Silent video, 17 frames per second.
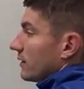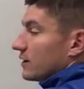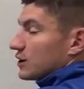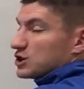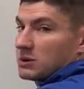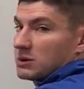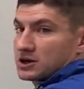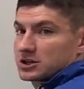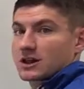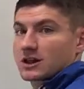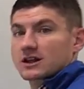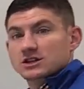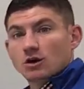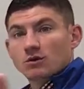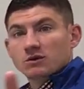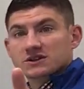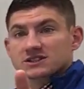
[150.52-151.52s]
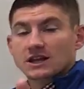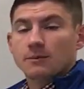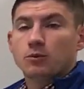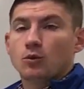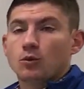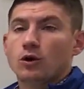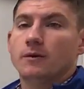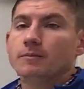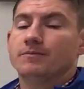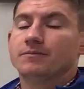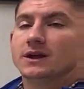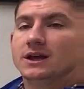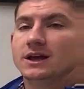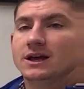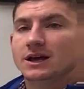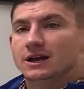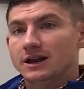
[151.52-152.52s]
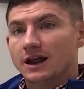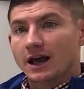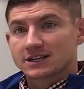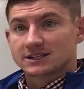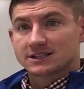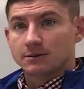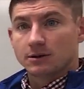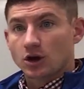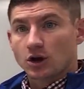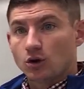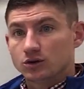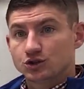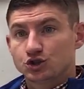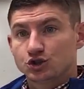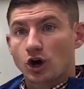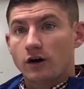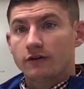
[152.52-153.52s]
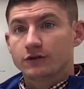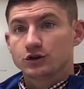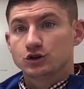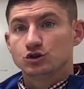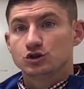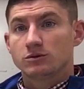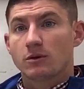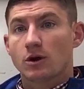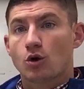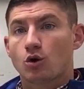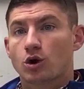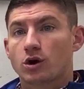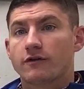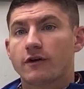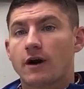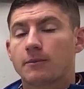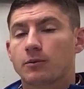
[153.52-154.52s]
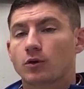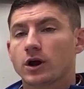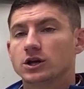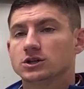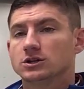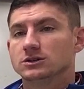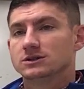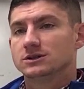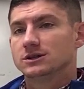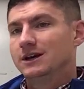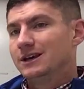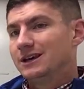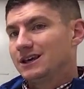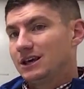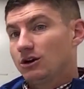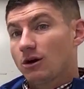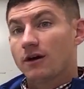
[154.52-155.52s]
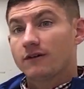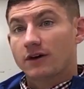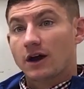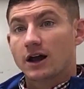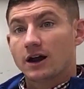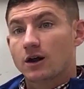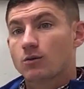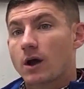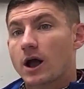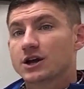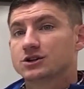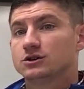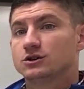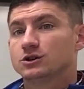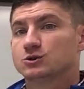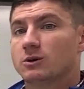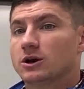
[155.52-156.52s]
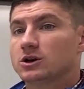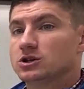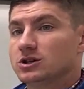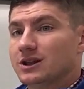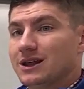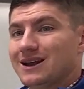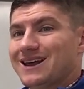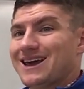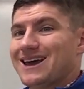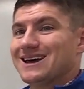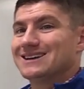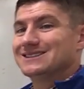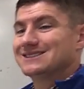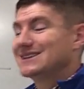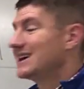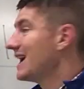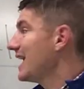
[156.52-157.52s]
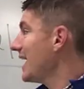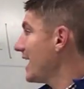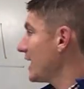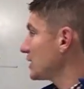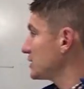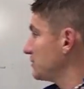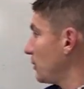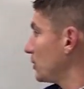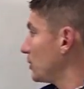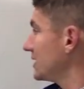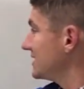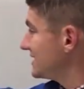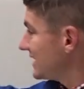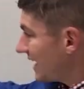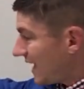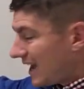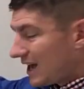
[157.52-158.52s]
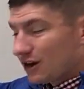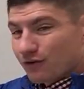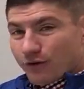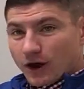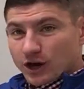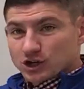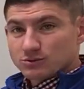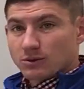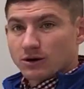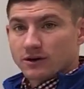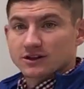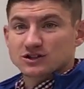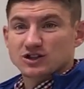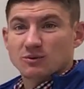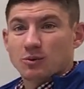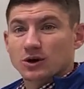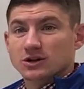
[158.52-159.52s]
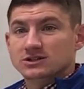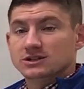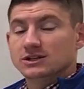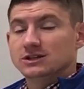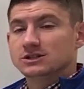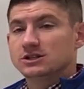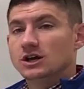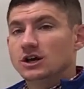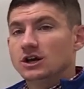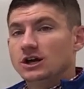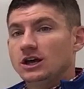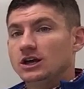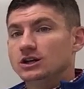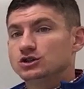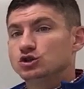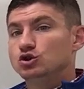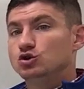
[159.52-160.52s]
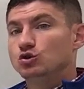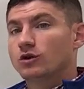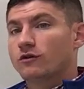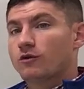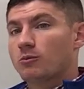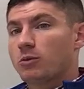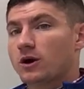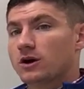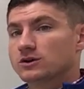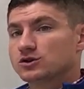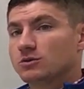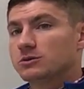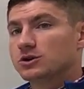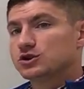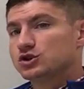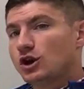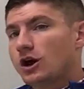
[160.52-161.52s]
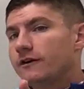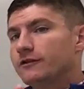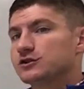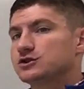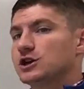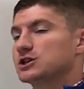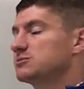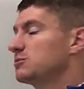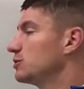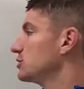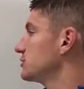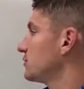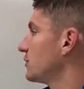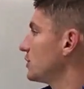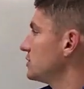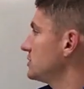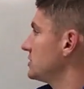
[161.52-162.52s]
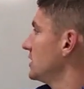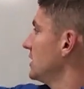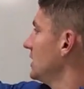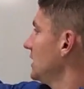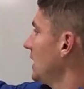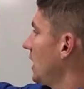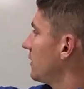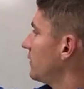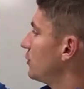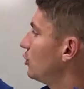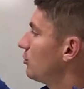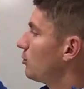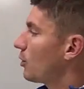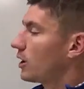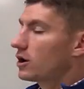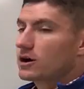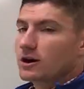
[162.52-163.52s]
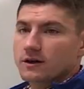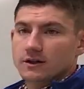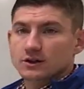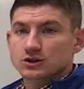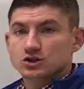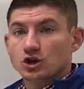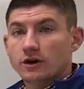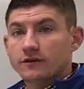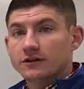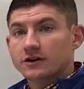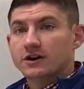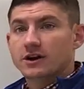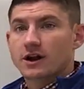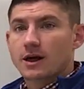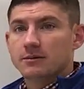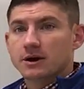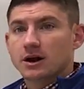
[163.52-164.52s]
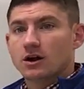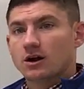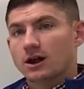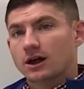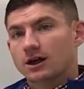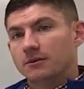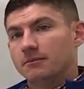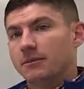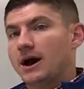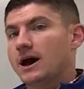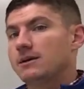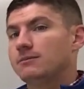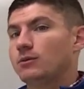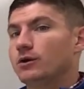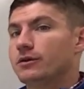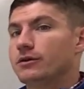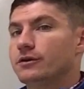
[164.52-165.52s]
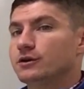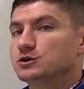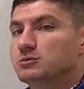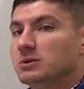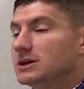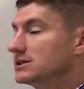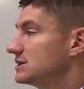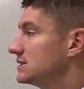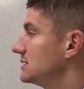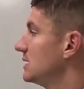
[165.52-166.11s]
expression. That's always step one. Next, I'm going to go and solve this using my order of operations. Here I've got a rational expression that has exponents and a fraction bar that separates these into two different parts. So I'm going to solve those exponents first in the numerator and then solve the denominator and combine both of those pieces